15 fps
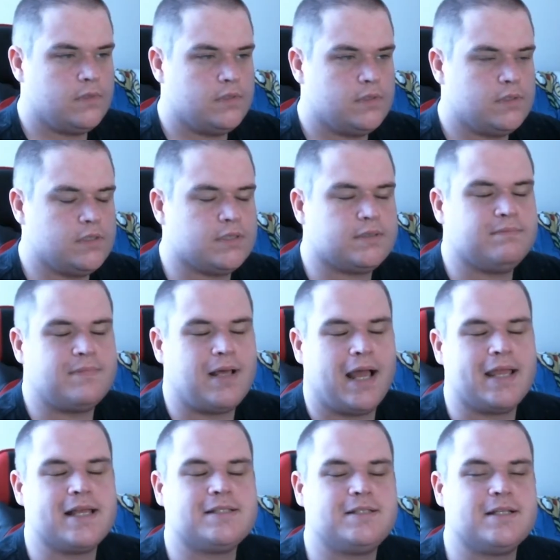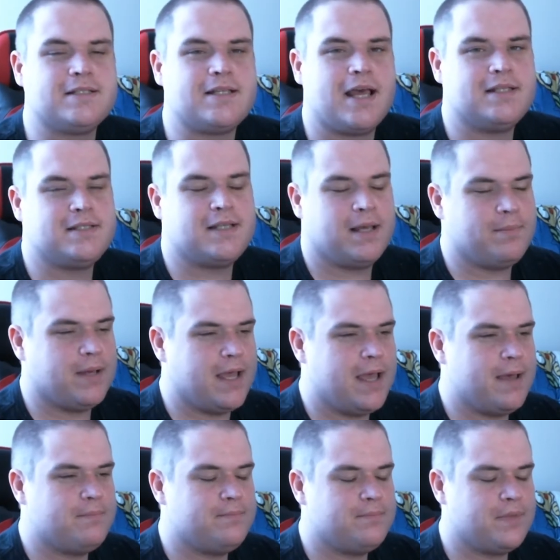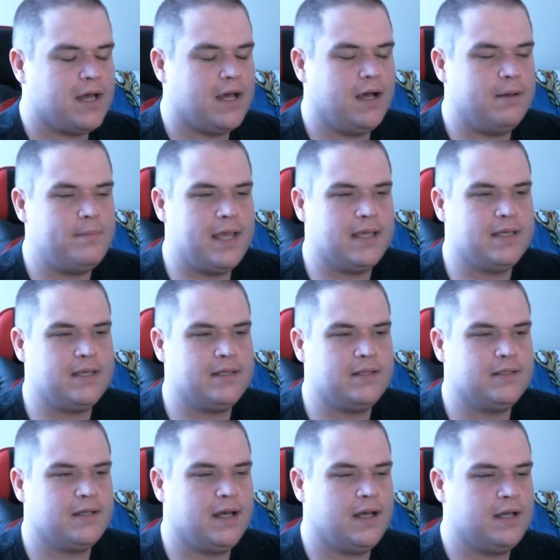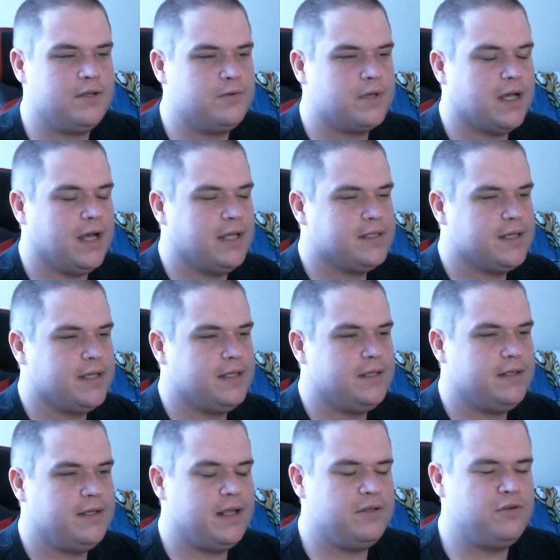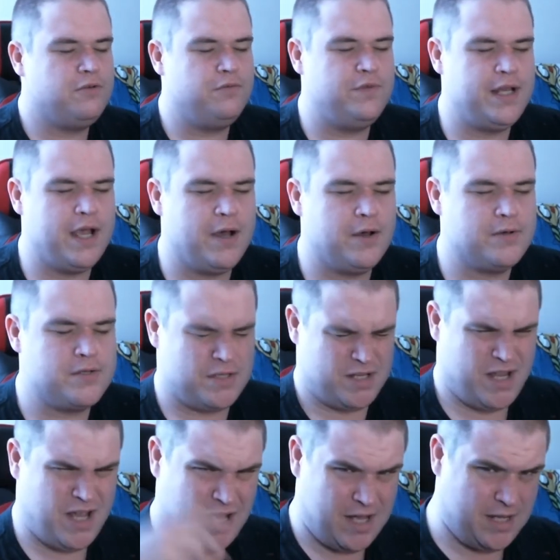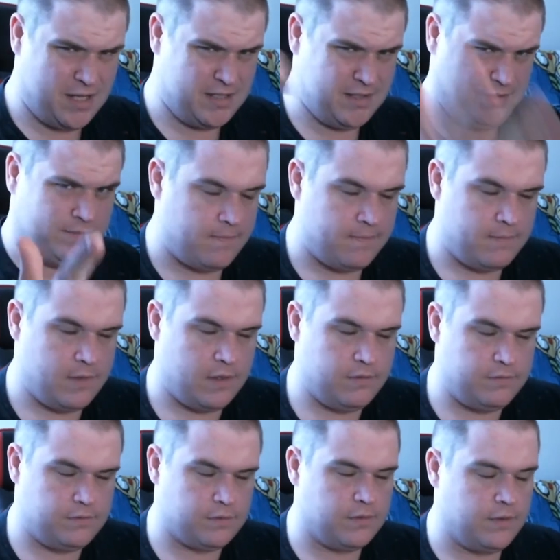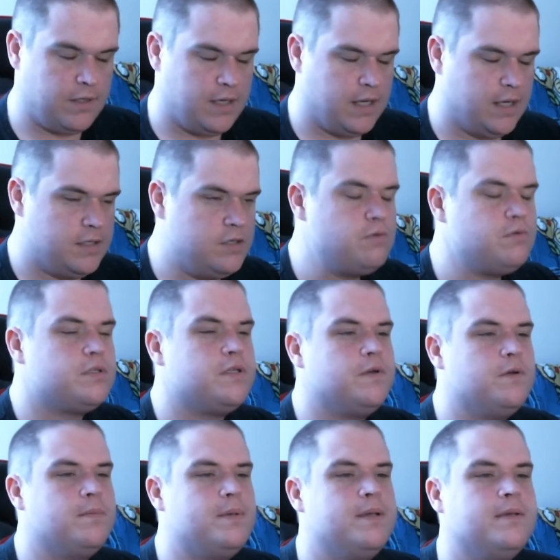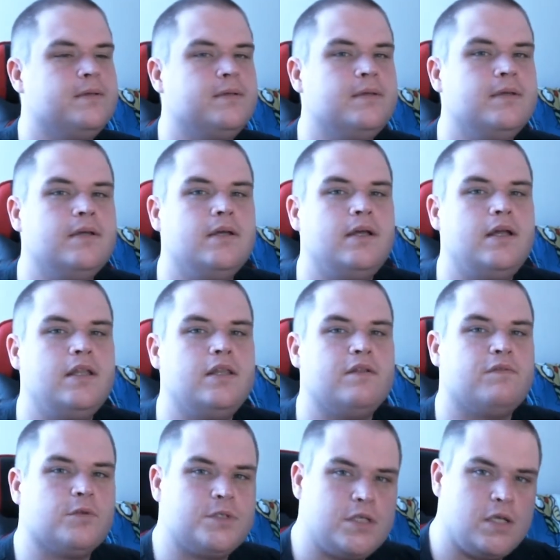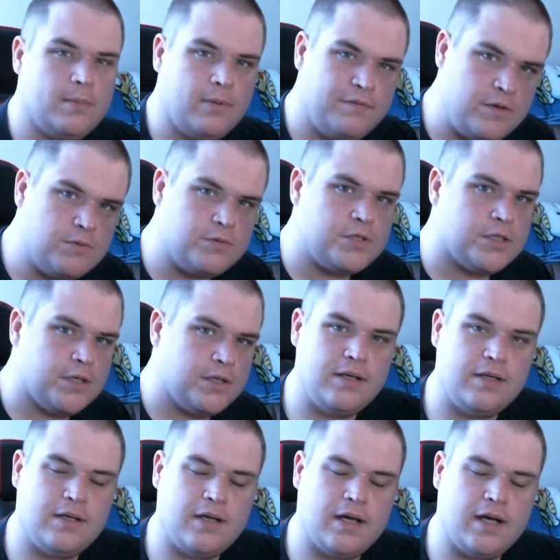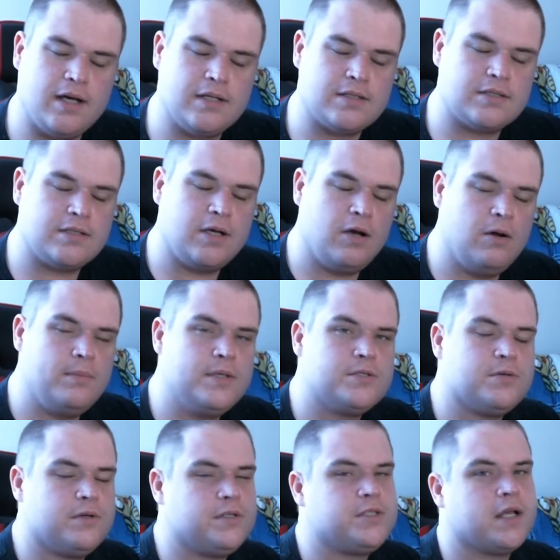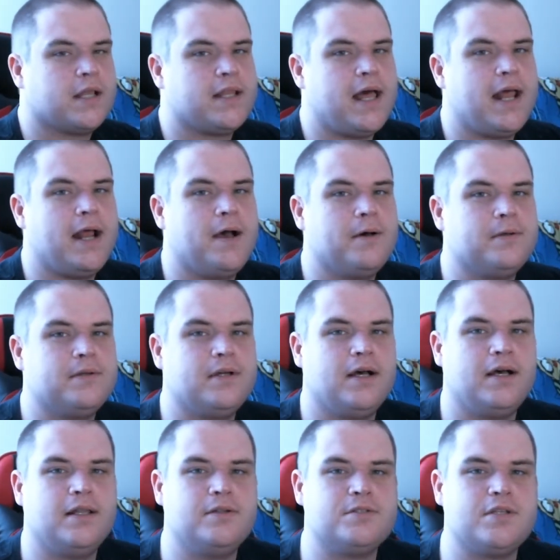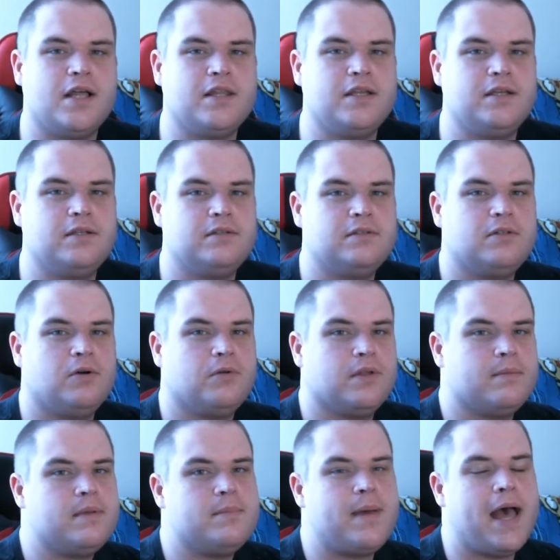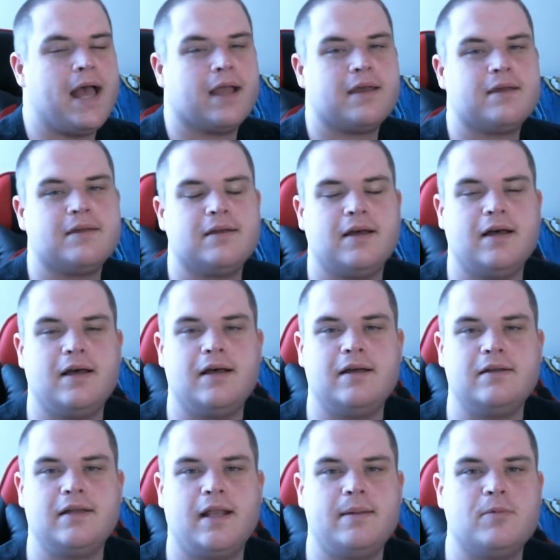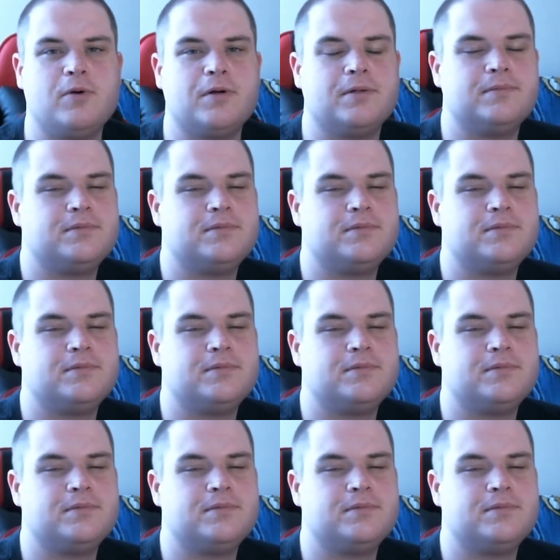Just a heads up, I am making new content and new videos for YouTube in the foreseeable future. So be sure to check that out. There's nothing holding me back anymore.